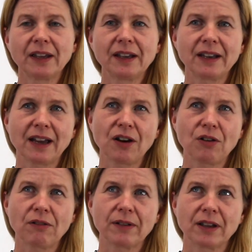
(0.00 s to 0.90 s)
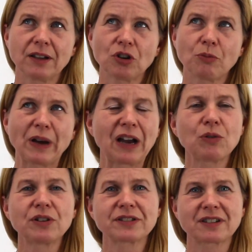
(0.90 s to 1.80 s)
Now, your
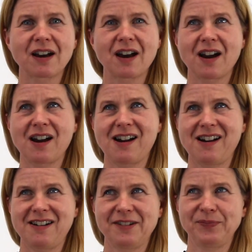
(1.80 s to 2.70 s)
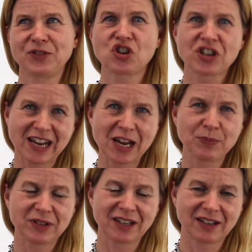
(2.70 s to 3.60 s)
bowels are
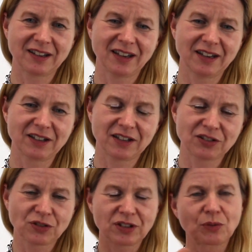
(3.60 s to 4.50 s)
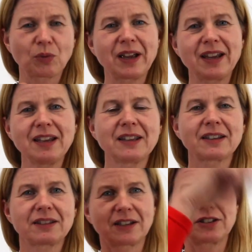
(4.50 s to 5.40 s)
shaped in a certain way
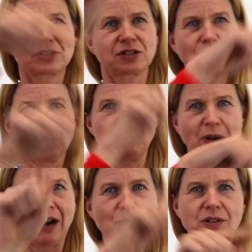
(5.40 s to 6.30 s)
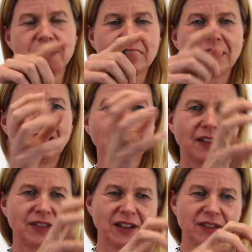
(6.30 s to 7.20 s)
that there's a lot of bowels,
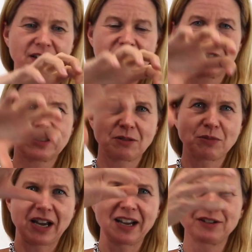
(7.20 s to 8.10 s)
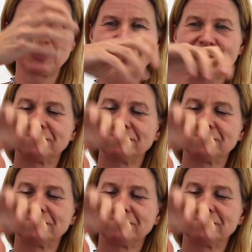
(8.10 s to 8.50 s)
and then there is some kind of